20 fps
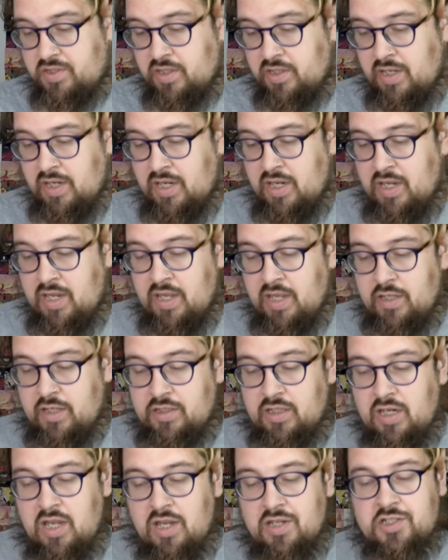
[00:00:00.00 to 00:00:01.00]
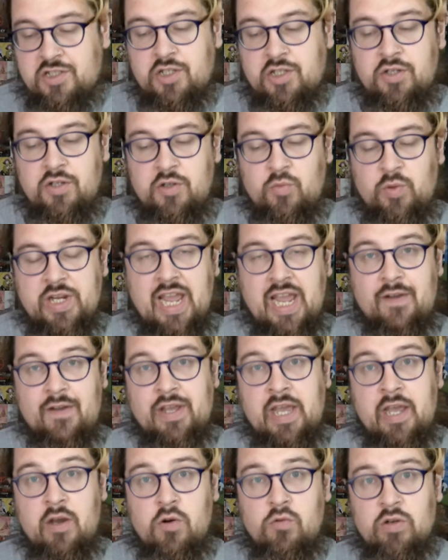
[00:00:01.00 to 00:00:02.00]
And the last two we have
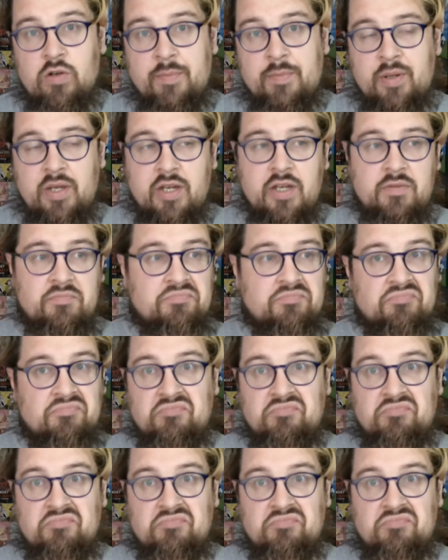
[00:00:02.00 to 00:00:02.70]
Hellripper,